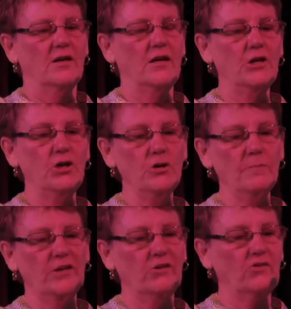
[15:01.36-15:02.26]
in
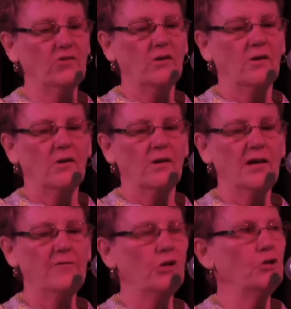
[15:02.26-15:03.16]
humans,
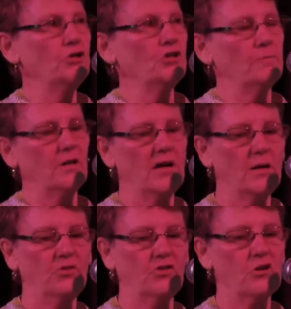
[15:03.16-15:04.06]
evolution
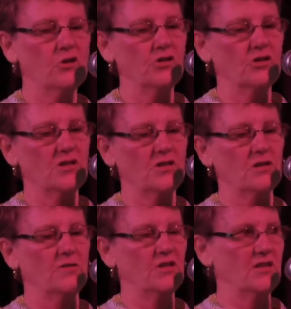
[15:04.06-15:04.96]
becomes conscious
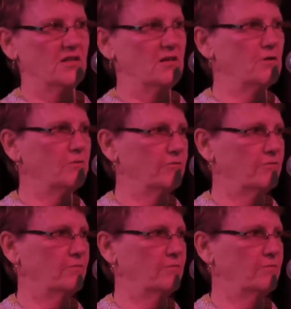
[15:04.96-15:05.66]
of itself.